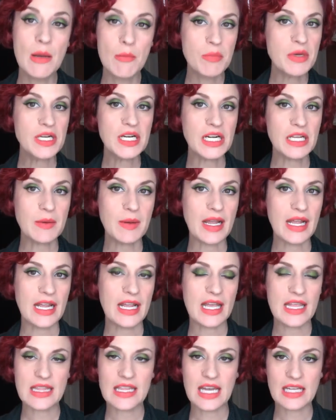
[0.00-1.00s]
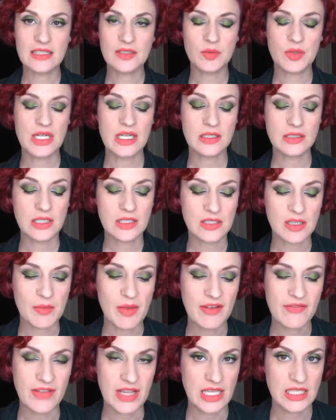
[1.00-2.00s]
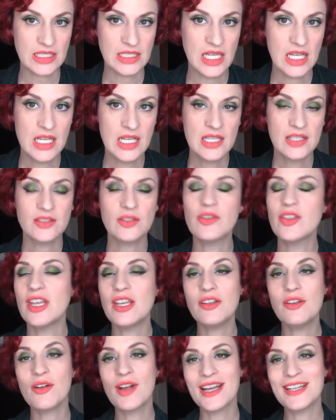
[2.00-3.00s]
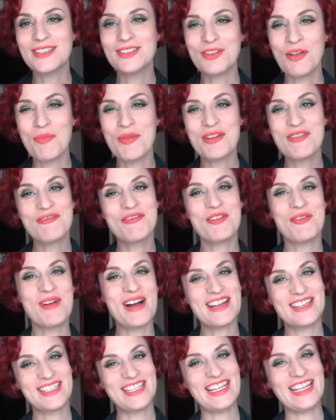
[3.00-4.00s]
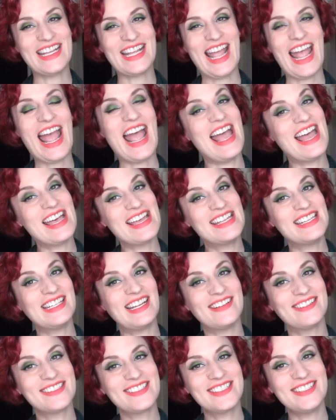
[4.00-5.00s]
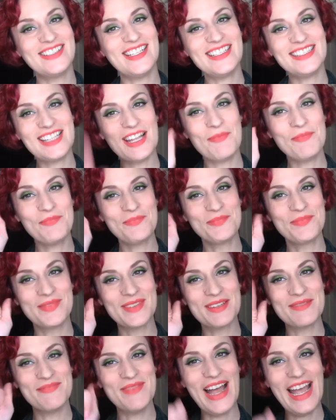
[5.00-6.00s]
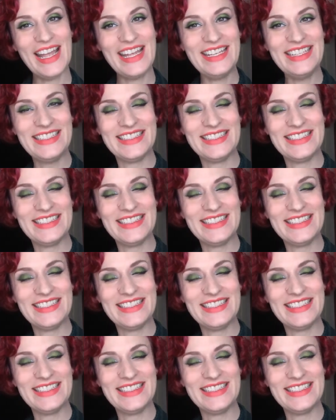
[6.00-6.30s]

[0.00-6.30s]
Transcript: But anyway, that's what else is on my face. So thank you guys so much for watching, and I'll see you next time. Bye.